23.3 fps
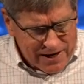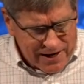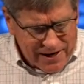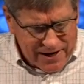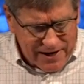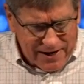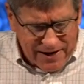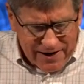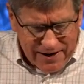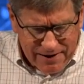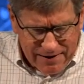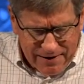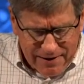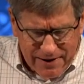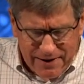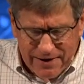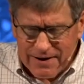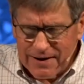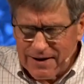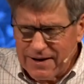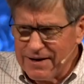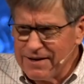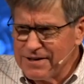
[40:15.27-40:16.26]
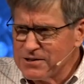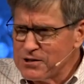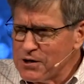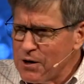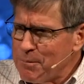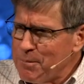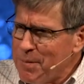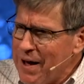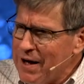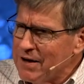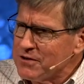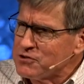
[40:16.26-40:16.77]
It, it, it is
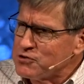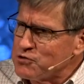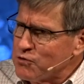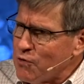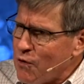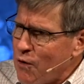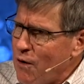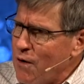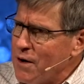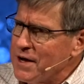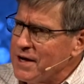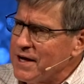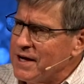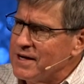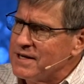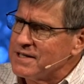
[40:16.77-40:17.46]
about drawing